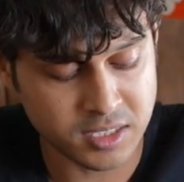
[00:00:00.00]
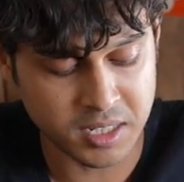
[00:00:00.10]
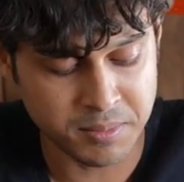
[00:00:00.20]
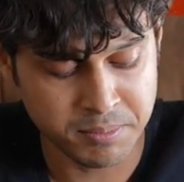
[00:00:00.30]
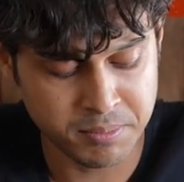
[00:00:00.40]
are
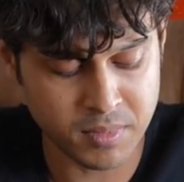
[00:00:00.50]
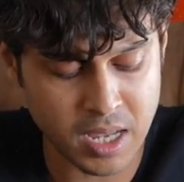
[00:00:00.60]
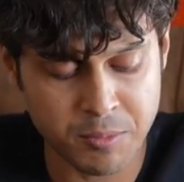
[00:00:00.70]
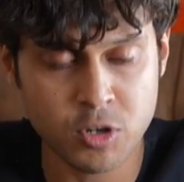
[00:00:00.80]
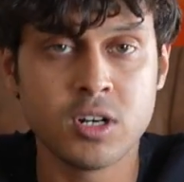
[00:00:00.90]
some,
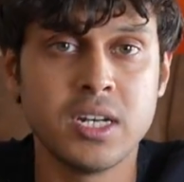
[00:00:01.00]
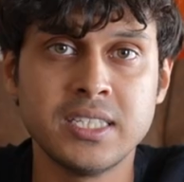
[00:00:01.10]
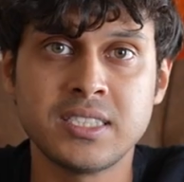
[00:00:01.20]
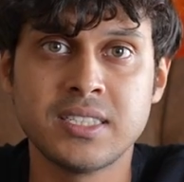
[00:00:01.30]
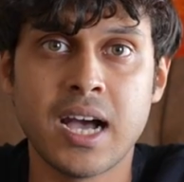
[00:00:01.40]
I'm gonna
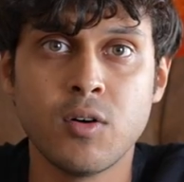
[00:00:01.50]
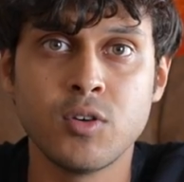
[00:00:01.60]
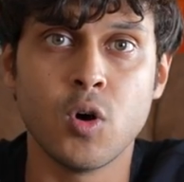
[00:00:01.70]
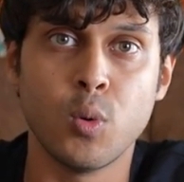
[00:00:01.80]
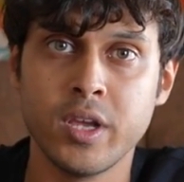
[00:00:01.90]
list
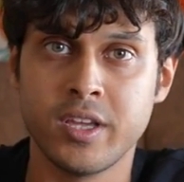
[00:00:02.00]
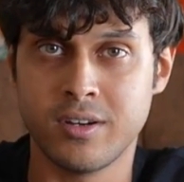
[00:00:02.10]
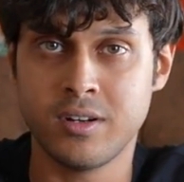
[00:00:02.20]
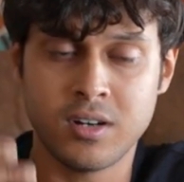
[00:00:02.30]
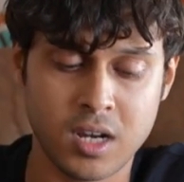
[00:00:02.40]
down over
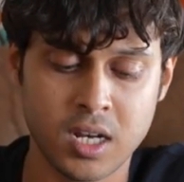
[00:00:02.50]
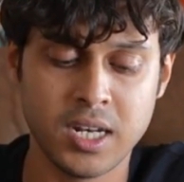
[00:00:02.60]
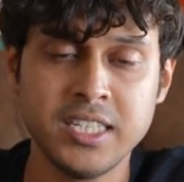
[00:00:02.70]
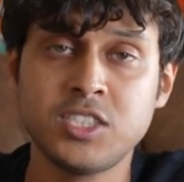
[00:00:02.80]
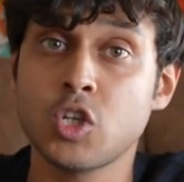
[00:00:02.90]
here a
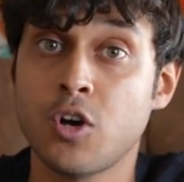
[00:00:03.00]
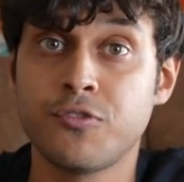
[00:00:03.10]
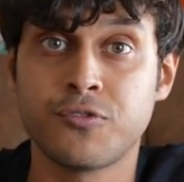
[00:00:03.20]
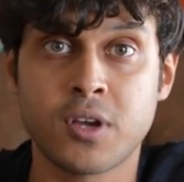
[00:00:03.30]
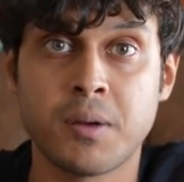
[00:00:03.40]
list
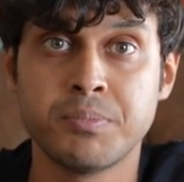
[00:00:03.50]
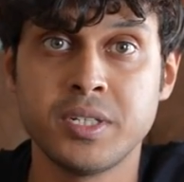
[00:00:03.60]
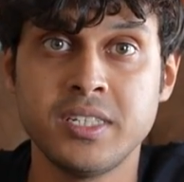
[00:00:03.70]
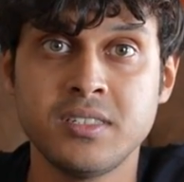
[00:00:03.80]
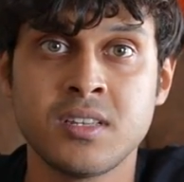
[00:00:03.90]
of
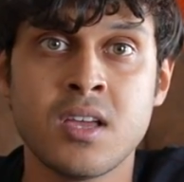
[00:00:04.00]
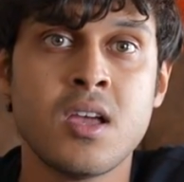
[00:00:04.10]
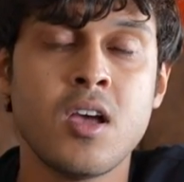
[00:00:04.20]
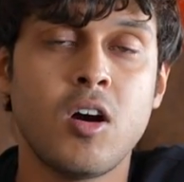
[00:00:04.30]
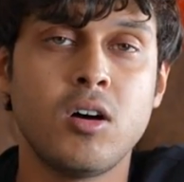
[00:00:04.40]
companies
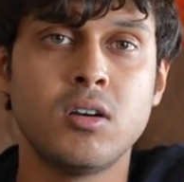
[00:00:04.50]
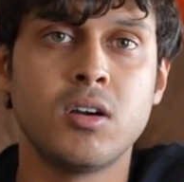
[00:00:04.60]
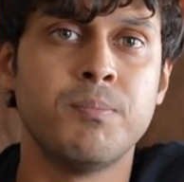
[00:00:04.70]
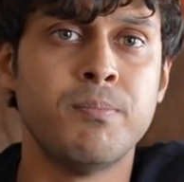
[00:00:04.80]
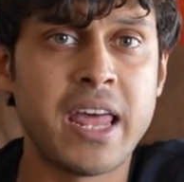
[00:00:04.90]

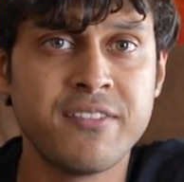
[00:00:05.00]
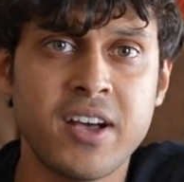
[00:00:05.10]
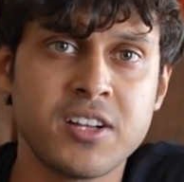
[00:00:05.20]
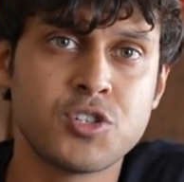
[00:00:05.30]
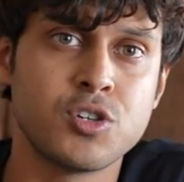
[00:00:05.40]
or
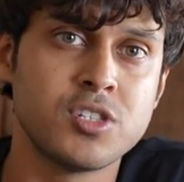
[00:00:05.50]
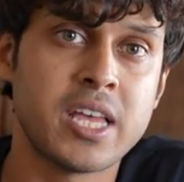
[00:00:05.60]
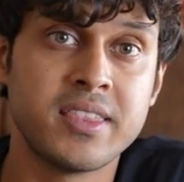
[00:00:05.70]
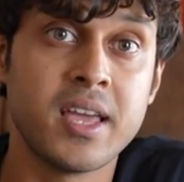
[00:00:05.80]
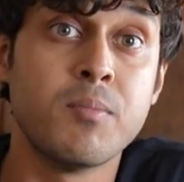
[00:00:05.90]
manufacturers
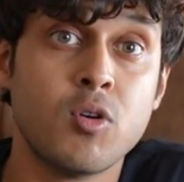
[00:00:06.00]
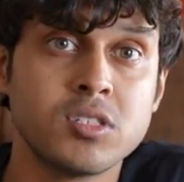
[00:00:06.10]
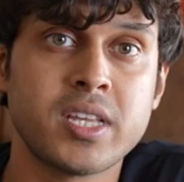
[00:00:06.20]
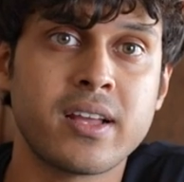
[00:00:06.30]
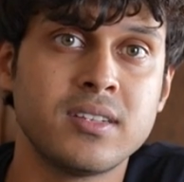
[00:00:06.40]
and their
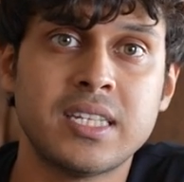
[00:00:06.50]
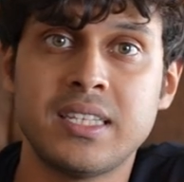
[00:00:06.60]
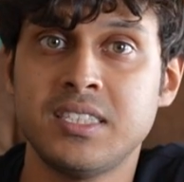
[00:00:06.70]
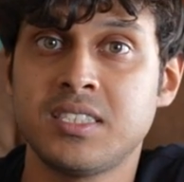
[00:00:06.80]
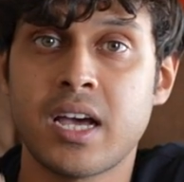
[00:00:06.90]
motorcycles that
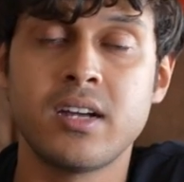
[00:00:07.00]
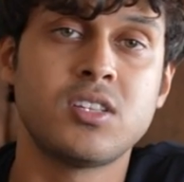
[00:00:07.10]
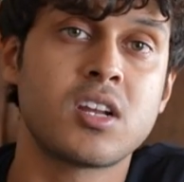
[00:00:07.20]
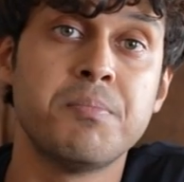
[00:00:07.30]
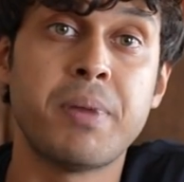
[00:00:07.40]
these
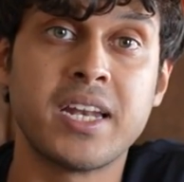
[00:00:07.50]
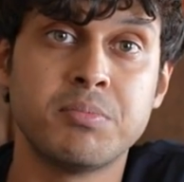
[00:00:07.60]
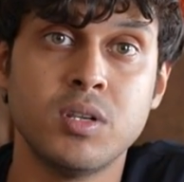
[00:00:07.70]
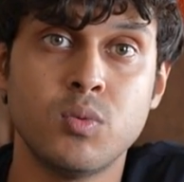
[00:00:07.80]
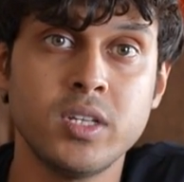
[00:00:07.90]
tires are
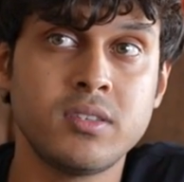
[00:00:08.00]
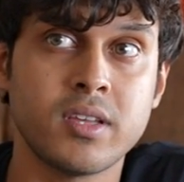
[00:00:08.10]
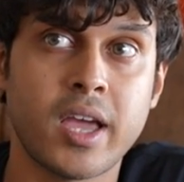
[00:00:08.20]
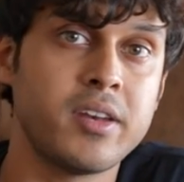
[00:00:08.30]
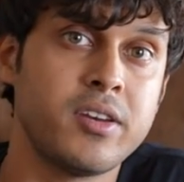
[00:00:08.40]
compatible with,
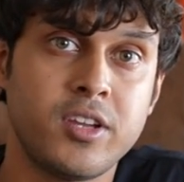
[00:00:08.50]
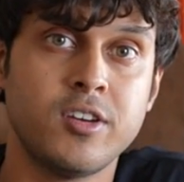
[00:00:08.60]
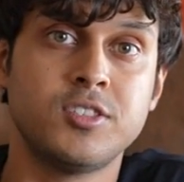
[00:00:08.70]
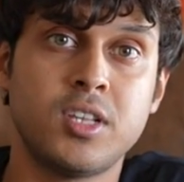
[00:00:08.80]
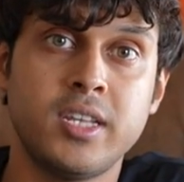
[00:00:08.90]
and
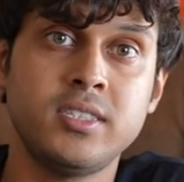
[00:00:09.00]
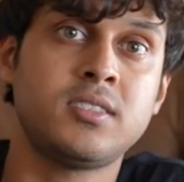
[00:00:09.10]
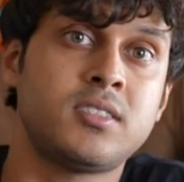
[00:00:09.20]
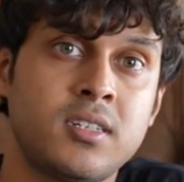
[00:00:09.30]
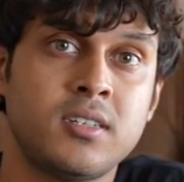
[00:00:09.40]
here's the
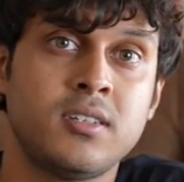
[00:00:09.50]
list.